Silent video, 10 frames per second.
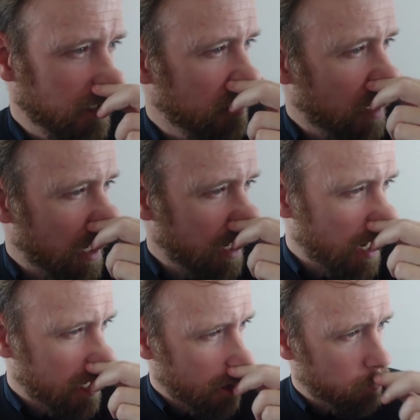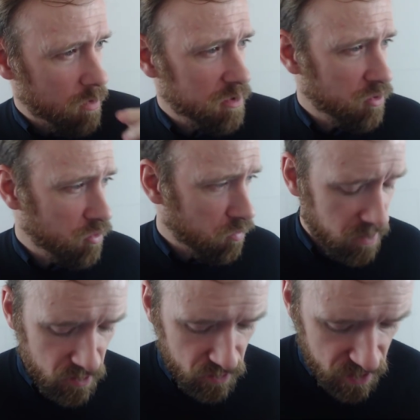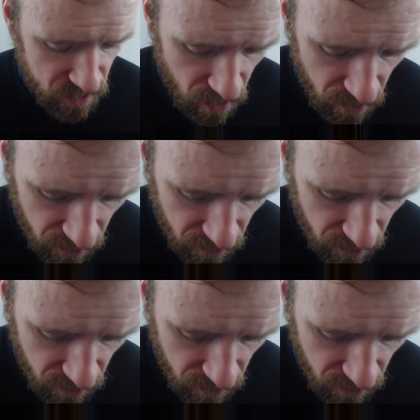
I want to know where you saw